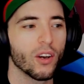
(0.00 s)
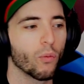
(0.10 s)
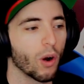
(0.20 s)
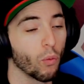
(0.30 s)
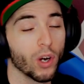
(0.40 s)

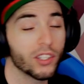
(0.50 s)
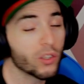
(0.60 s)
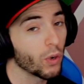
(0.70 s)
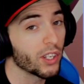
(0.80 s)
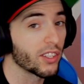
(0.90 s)
what once
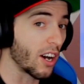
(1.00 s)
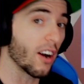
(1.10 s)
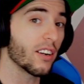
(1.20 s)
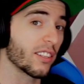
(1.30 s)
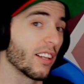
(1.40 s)
was the
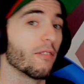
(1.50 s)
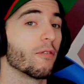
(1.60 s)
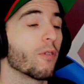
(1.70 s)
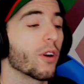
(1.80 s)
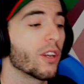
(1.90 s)
hardest level
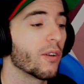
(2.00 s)
for you